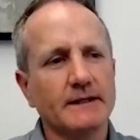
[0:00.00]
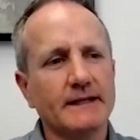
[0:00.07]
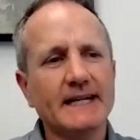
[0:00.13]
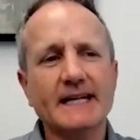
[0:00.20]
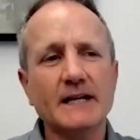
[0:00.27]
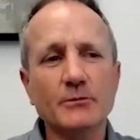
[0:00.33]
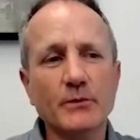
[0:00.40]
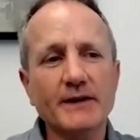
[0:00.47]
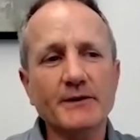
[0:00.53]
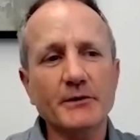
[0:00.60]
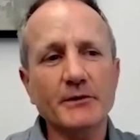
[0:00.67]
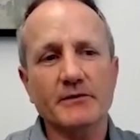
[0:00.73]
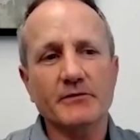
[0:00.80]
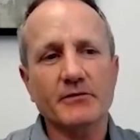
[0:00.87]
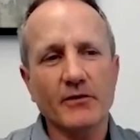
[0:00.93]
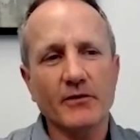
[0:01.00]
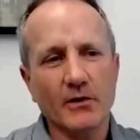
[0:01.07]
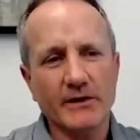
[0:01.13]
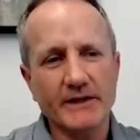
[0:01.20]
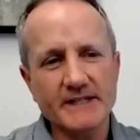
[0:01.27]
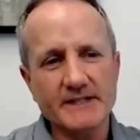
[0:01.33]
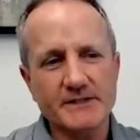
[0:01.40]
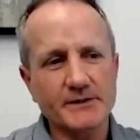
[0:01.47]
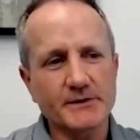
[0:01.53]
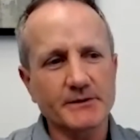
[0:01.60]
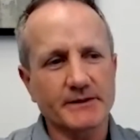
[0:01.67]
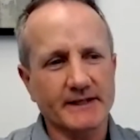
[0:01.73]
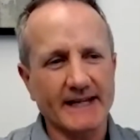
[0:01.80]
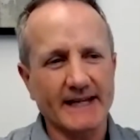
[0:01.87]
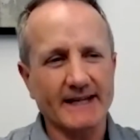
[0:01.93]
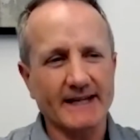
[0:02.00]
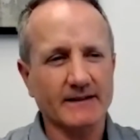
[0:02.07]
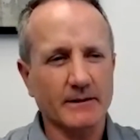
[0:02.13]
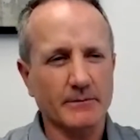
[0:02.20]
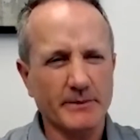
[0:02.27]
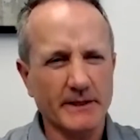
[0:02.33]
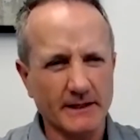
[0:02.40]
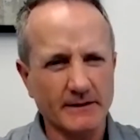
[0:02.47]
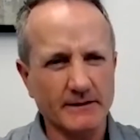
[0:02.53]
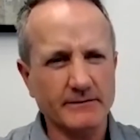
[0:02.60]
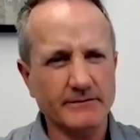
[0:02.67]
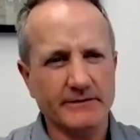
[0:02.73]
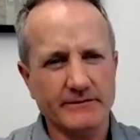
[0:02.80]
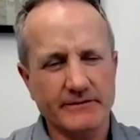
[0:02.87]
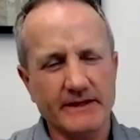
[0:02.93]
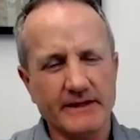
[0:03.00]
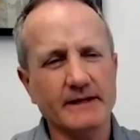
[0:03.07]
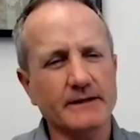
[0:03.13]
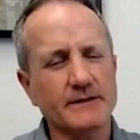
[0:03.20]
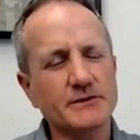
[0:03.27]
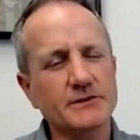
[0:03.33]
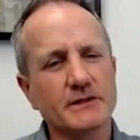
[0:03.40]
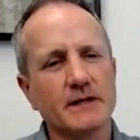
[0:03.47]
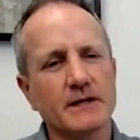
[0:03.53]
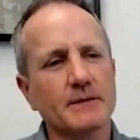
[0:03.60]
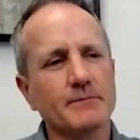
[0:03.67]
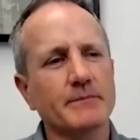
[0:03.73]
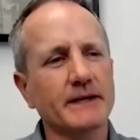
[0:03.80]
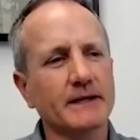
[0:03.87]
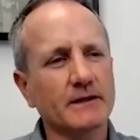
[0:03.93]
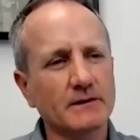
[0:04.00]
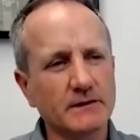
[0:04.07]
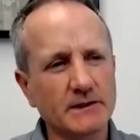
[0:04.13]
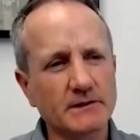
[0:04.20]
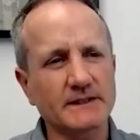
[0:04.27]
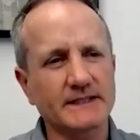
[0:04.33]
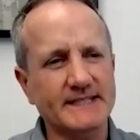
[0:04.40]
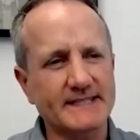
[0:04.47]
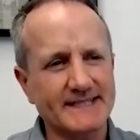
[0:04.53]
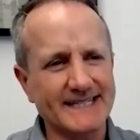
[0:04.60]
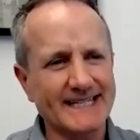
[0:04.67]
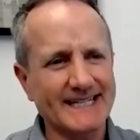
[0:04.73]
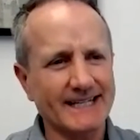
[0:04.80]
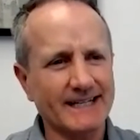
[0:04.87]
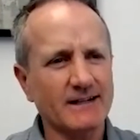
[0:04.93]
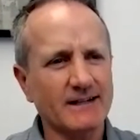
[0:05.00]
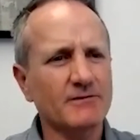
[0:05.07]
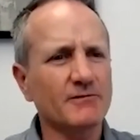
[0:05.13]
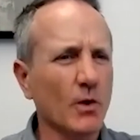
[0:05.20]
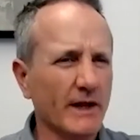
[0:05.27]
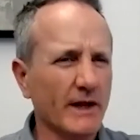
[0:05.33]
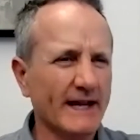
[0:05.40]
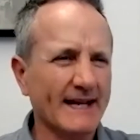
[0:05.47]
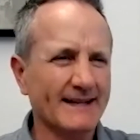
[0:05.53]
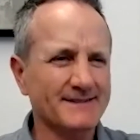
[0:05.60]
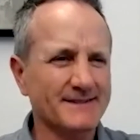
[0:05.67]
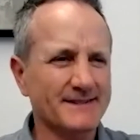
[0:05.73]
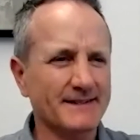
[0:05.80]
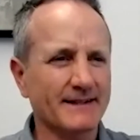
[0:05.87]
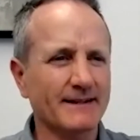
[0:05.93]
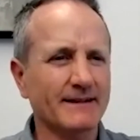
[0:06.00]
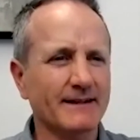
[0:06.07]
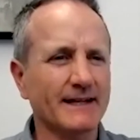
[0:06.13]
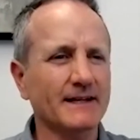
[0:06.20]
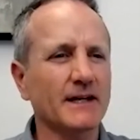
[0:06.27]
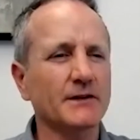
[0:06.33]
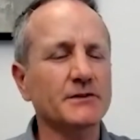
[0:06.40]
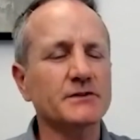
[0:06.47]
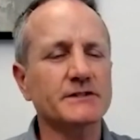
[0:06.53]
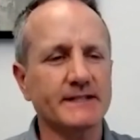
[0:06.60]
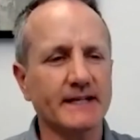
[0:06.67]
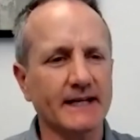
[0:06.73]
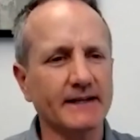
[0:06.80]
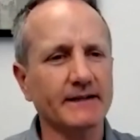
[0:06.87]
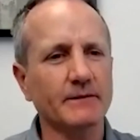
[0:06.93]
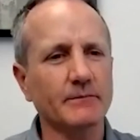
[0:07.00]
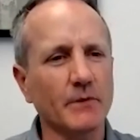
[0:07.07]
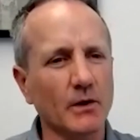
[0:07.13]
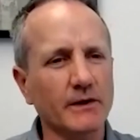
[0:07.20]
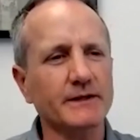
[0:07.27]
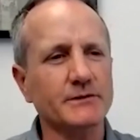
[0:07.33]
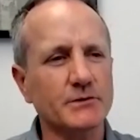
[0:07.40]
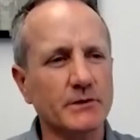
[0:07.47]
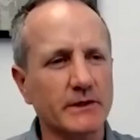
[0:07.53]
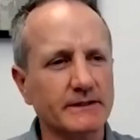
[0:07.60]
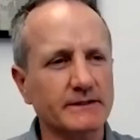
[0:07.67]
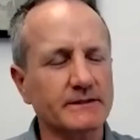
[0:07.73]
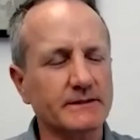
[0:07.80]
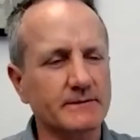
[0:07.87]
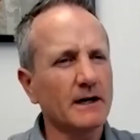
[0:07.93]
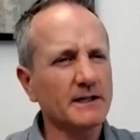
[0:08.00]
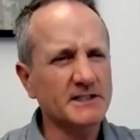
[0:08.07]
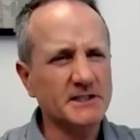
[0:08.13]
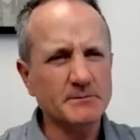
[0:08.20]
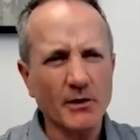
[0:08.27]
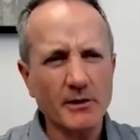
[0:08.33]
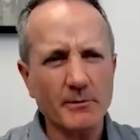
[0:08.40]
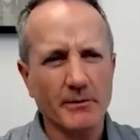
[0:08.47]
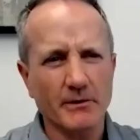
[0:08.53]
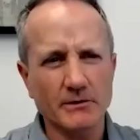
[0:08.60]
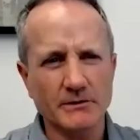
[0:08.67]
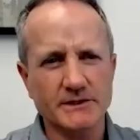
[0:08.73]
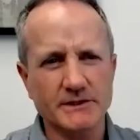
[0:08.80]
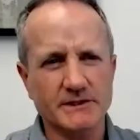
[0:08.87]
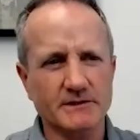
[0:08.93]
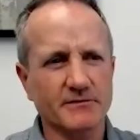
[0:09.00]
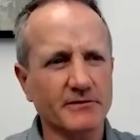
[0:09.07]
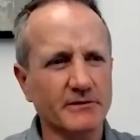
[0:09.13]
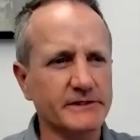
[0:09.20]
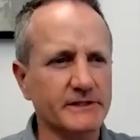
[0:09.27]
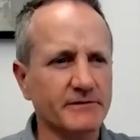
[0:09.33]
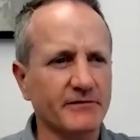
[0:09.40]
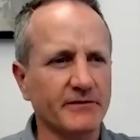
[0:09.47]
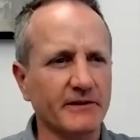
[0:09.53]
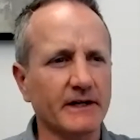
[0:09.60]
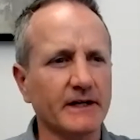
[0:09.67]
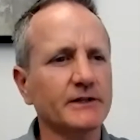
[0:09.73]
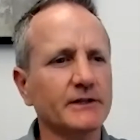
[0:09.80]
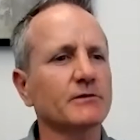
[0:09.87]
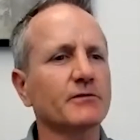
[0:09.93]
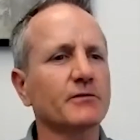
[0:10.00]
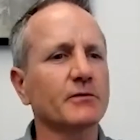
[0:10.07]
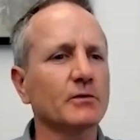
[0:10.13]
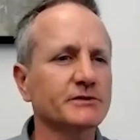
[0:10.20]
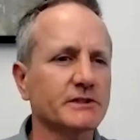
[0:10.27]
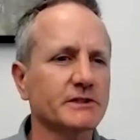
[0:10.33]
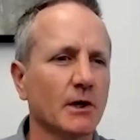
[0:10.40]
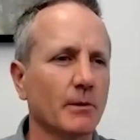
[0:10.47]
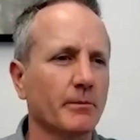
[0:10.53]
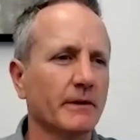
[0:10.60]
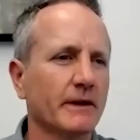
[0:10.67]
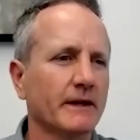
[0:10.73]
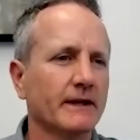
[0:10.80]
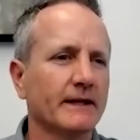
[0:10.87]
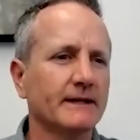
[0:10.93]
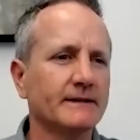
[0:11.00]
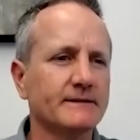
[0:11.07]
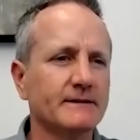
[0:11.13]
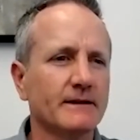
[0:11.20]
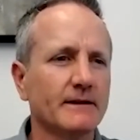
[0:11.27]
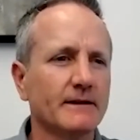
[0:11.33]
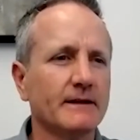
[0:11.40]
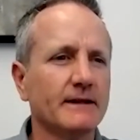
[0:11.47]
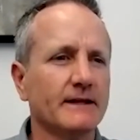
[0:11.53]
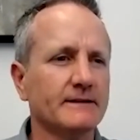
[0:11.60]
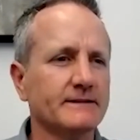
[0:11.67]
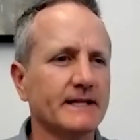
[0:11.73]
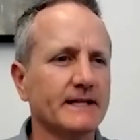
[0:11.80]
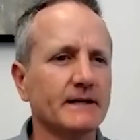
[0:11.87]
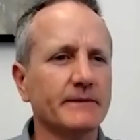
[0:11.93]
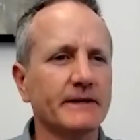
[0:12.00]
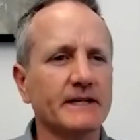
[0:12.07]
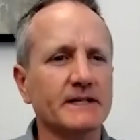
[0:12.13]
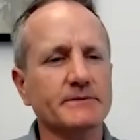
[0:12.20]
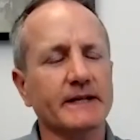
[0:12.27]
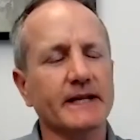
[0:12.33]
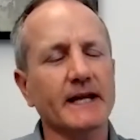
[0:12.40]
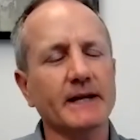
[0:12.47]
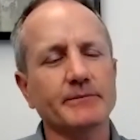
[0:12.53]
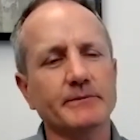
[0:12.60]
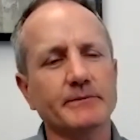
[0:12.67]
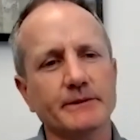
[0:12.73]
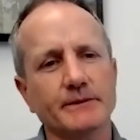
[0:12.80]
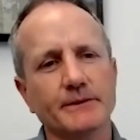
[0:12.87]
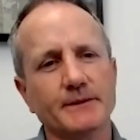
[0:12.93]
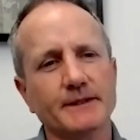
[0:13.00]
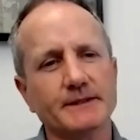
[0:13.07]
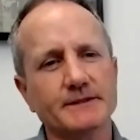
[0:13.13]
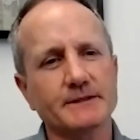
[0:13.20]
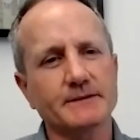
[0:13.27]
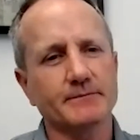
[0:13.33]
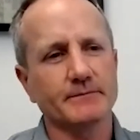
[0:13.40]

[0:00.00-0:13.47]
It can render it far easier to gain competitive advantage by clearly seeing, forecasting, and understanding market trends. A smart approach is to first define your full scope and, and data management capabilities,